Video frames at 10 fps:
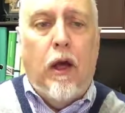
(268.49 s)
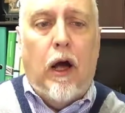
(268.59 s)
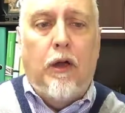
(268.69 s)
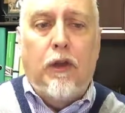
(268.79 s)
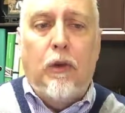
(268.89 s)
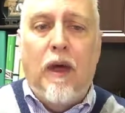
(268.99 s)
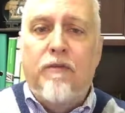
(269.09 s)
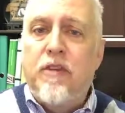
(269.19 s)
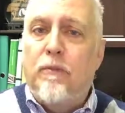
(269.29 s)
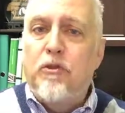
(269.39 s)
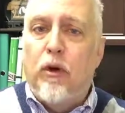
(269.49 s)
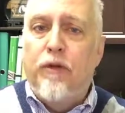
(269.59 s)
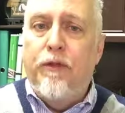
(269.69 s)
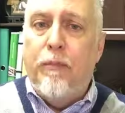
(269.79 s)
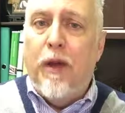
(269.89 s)
that you have some sort
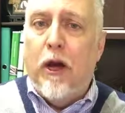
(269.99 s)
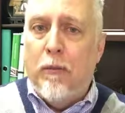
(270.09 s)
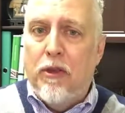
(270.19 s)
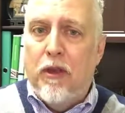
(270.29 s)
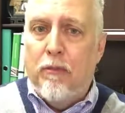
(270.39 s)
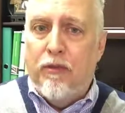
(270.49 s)
of impairment that